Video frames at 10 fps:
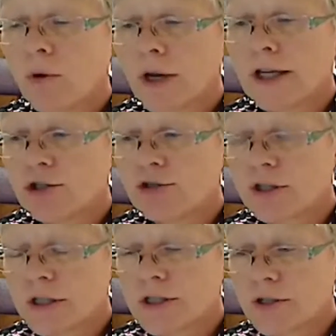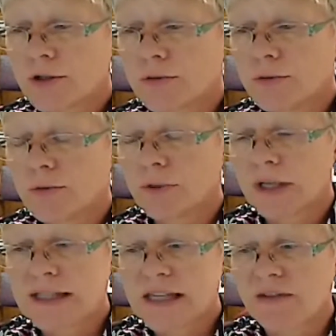What I usually do,
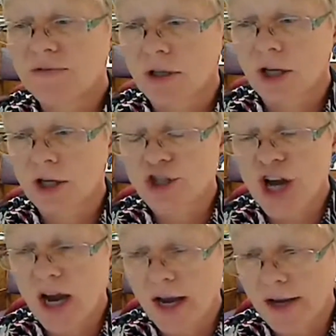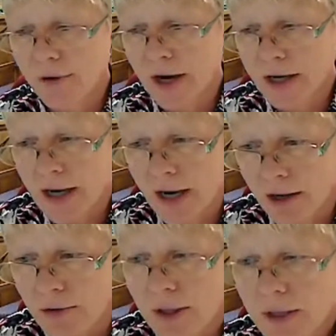let's say for a large hide right
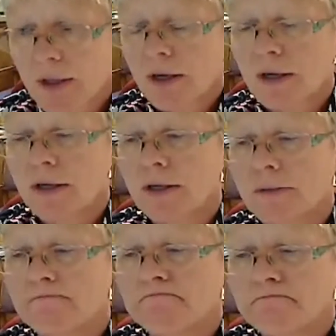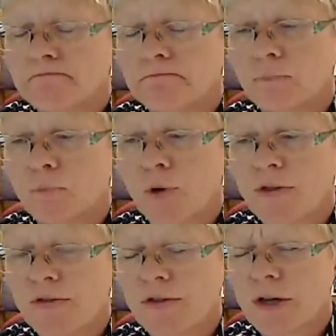now,
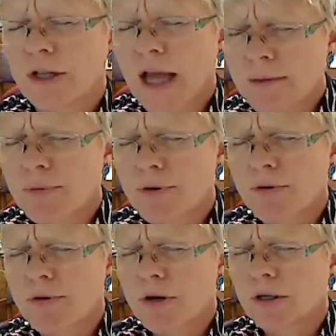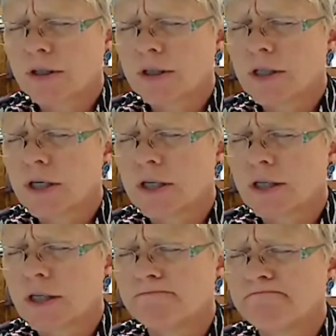with the labor,
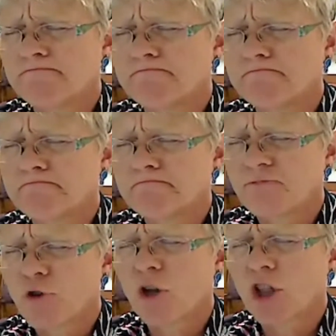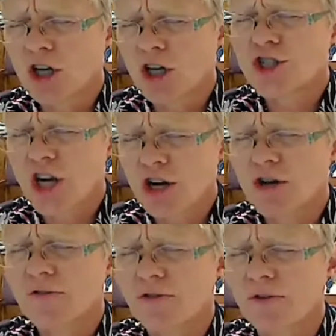for a large
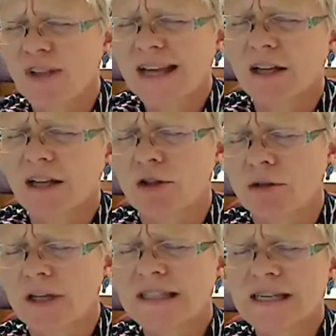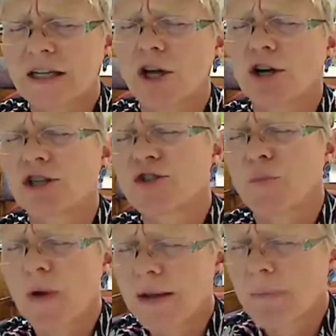hide, like let's say a large
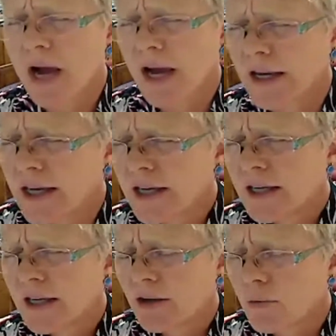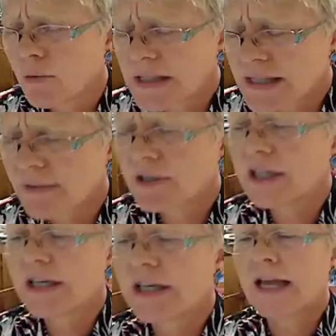ram hide, it would be
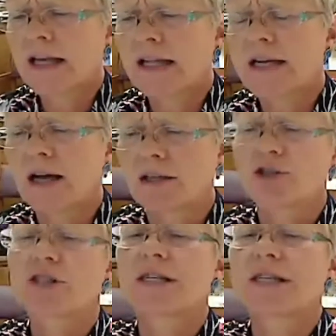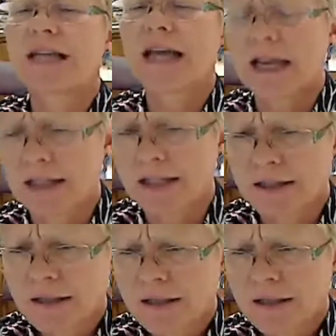$70 to $80 to tan it.